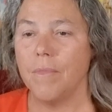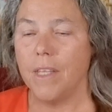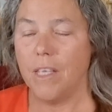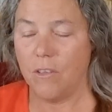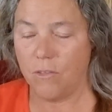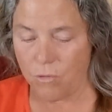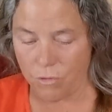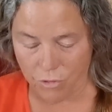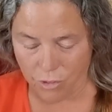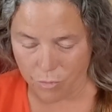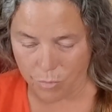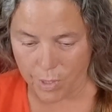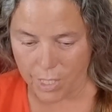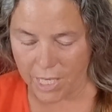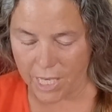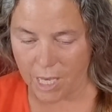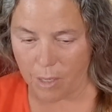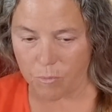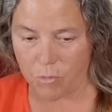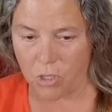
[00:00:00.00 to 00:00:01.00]
He's also being
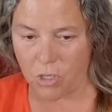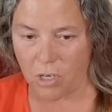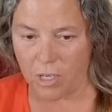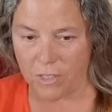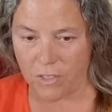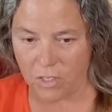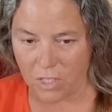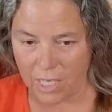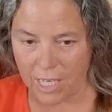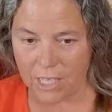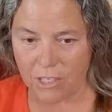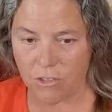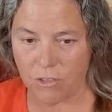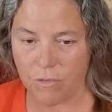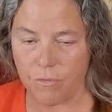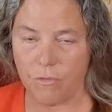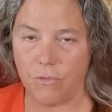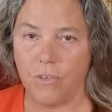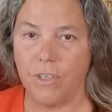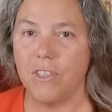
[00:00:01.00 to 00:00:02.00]
kept in
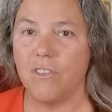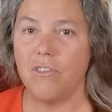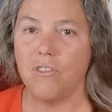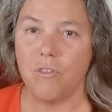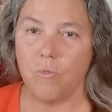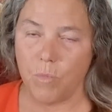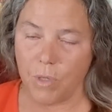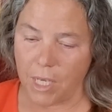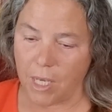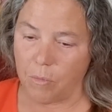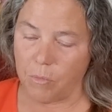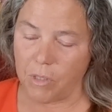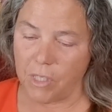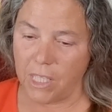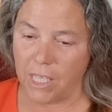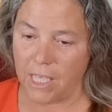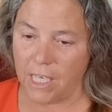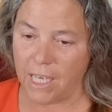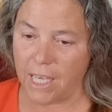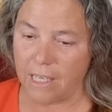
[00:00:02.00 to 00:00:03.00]
isolation for reasons that become
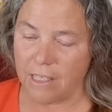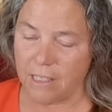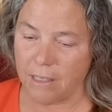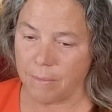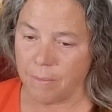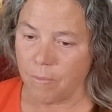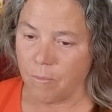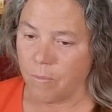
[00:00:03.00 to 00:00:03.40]
clear later.